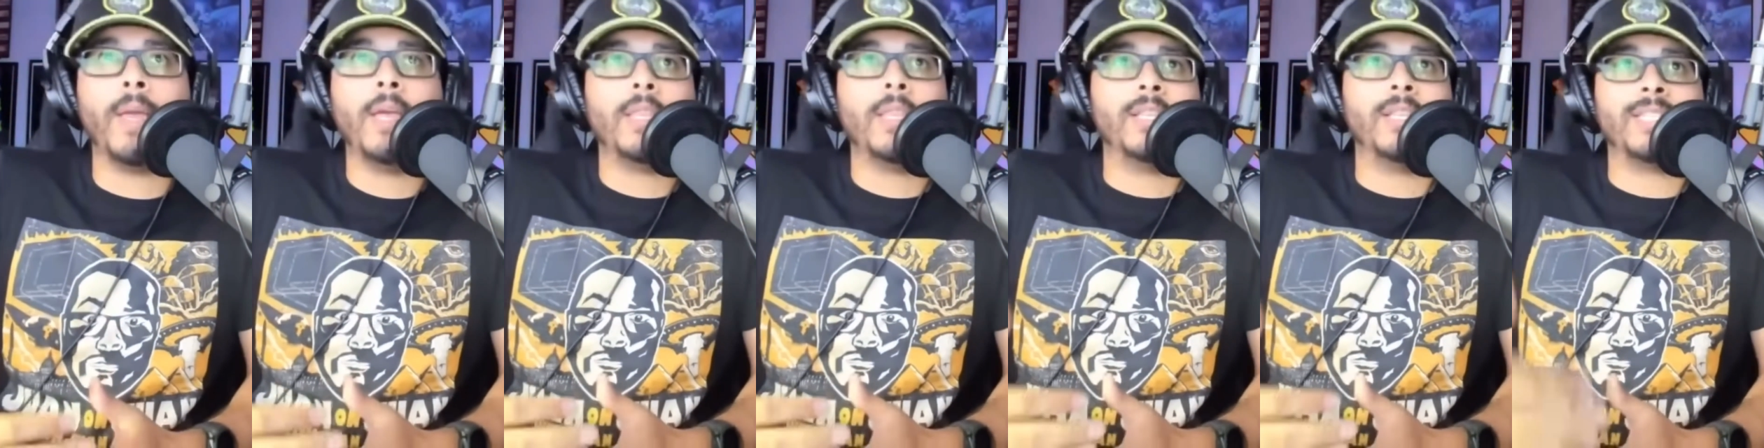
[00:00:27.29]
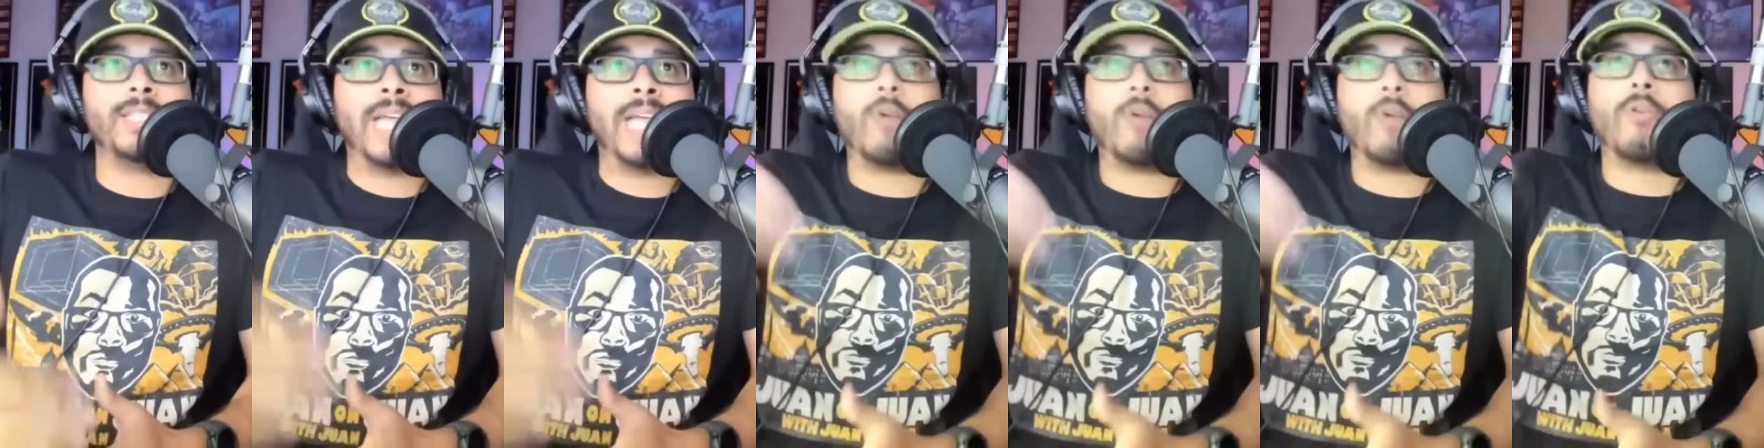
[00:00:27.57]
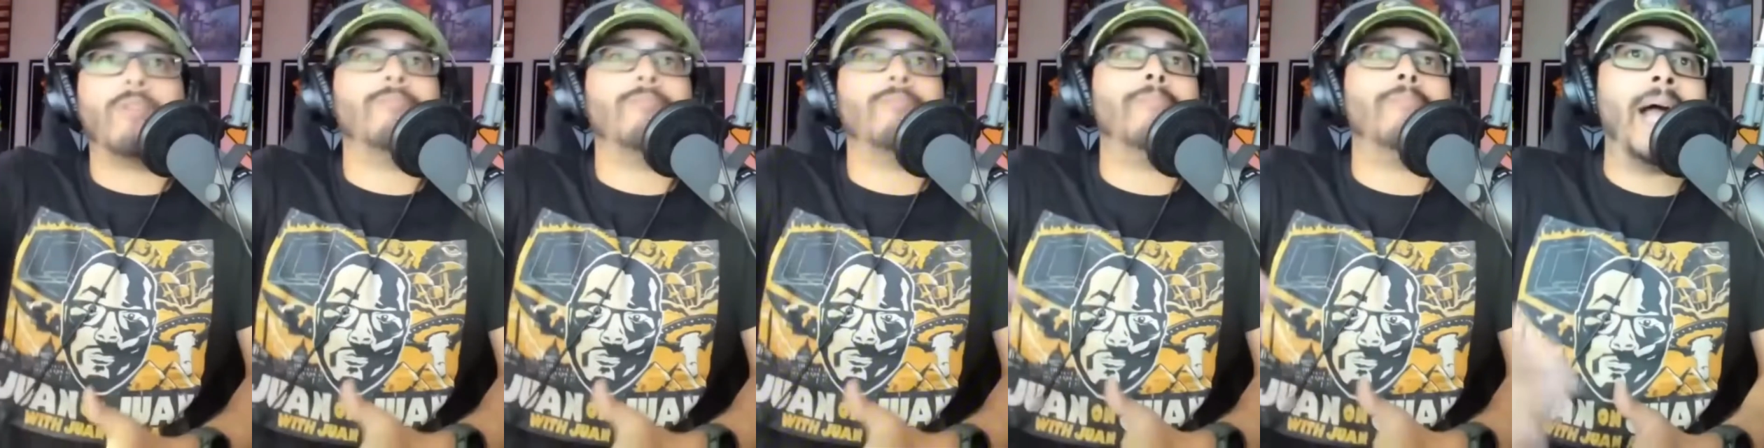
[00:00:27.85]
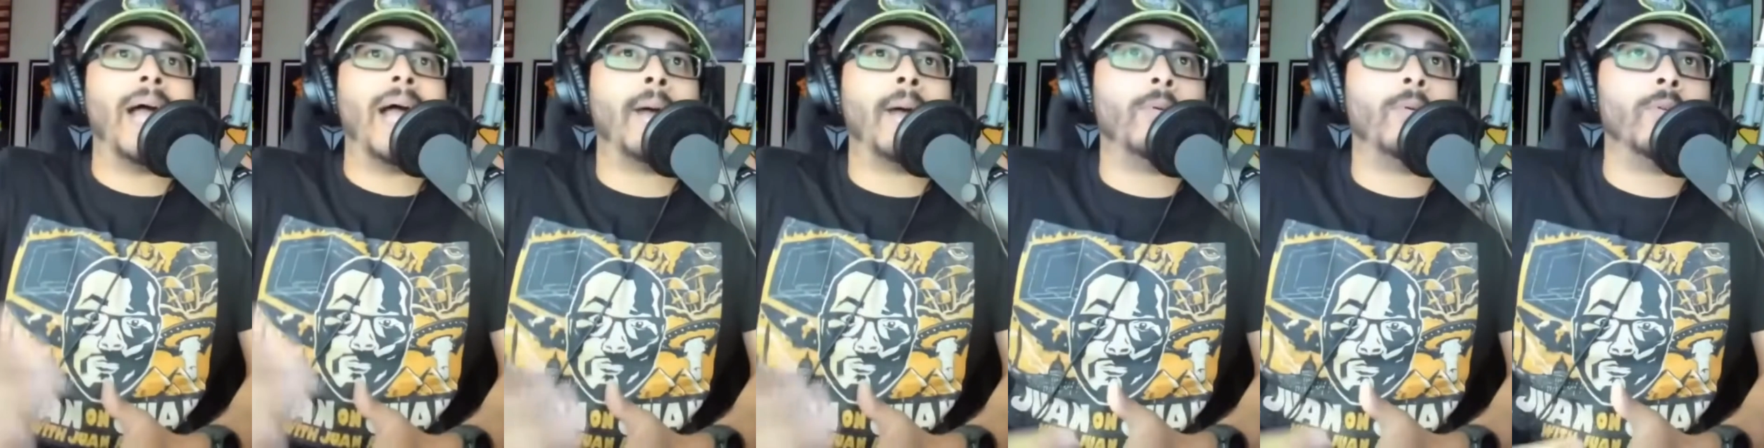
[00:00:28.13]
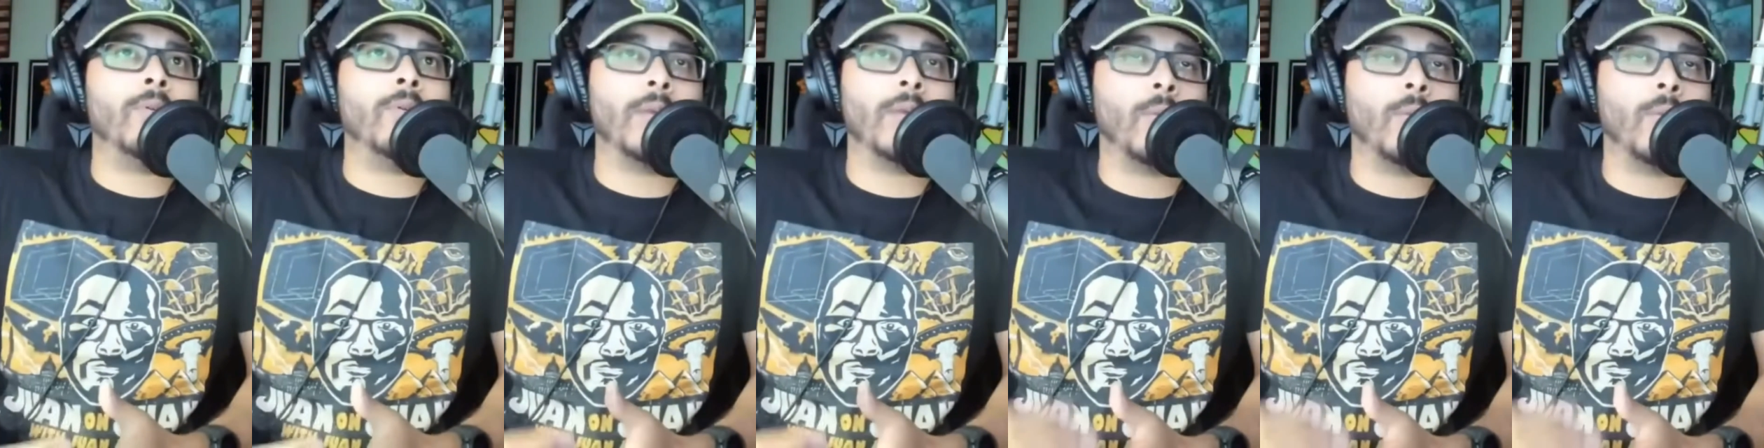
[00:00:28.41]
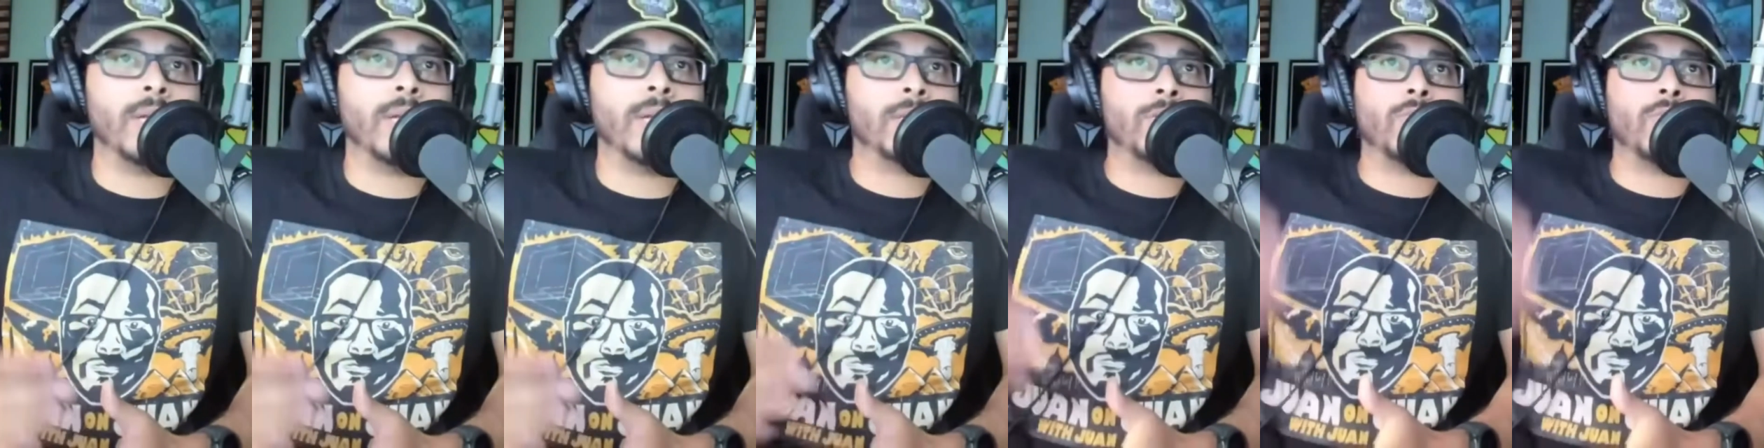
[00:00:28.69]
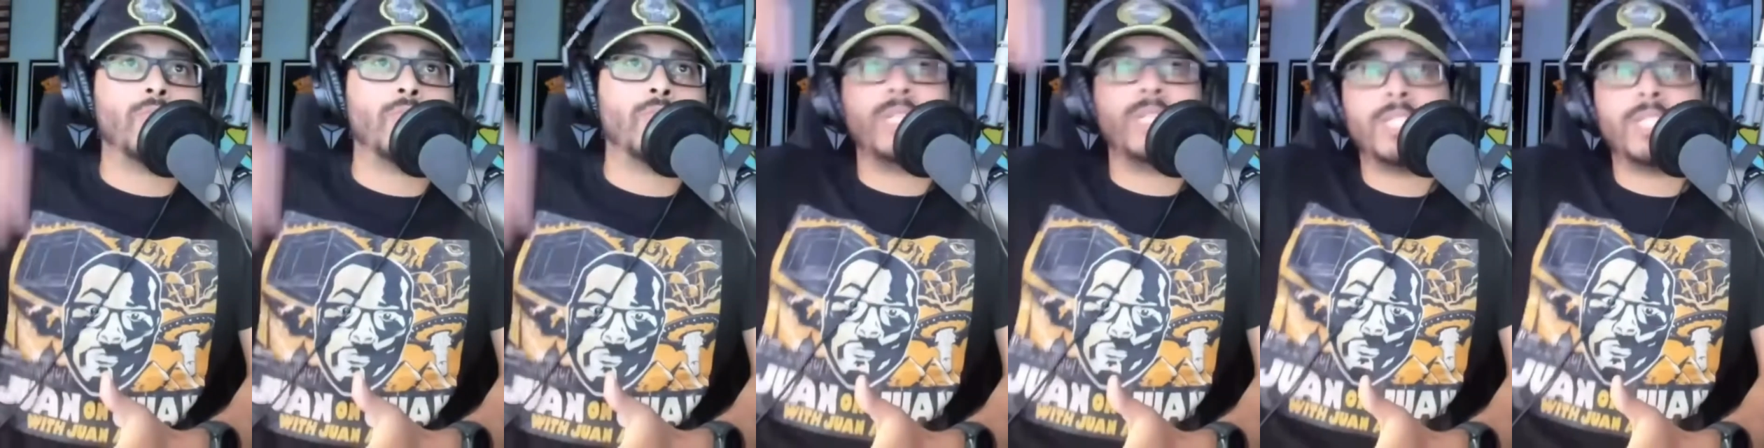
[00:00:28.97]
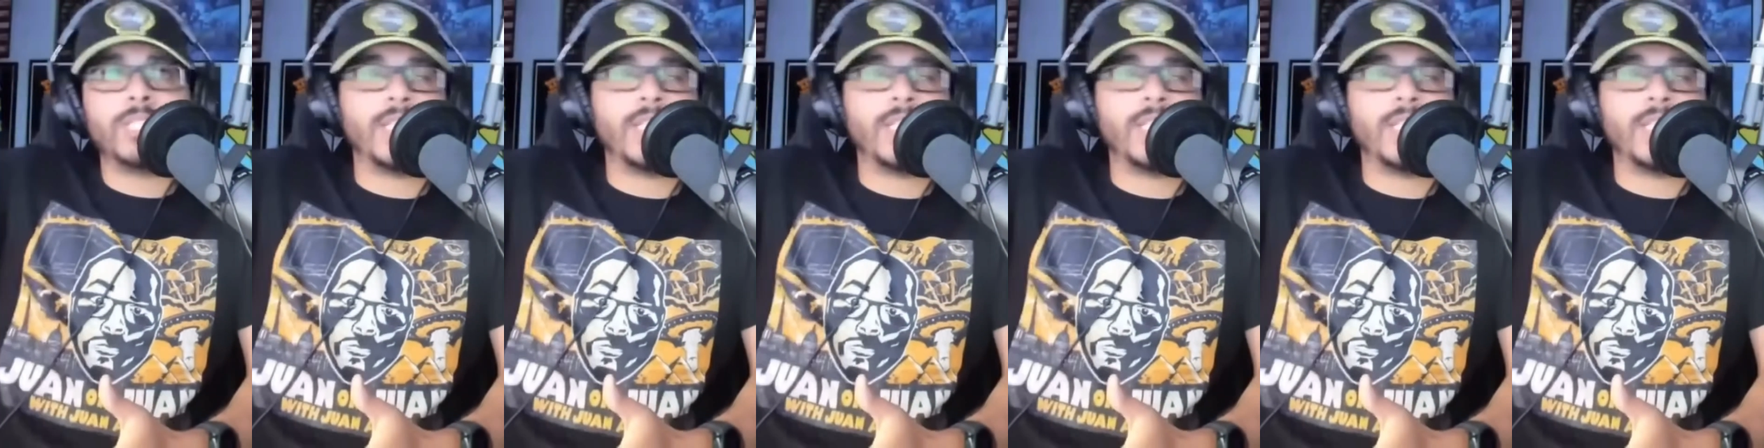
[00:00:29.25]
The Tower of Babel, they wanted to reach